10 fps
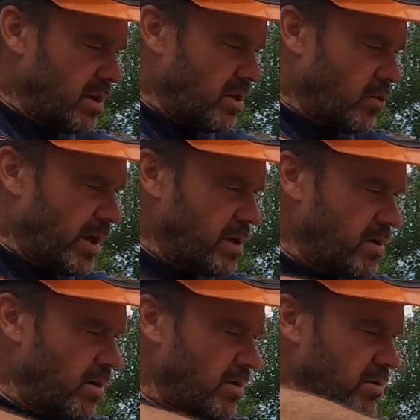not a great
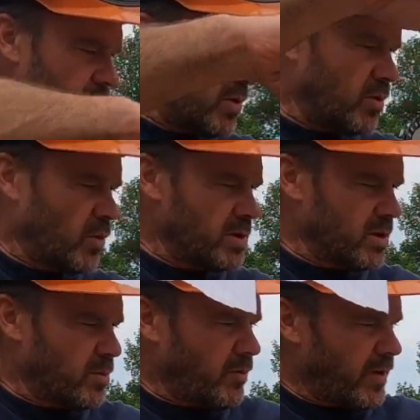dog, but the
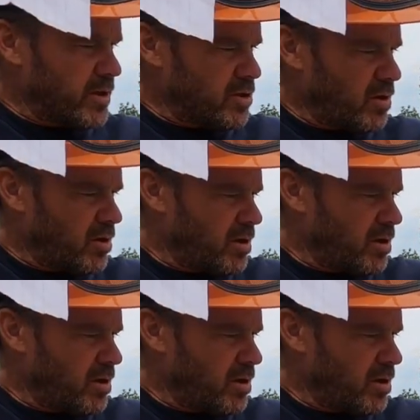ones on the professional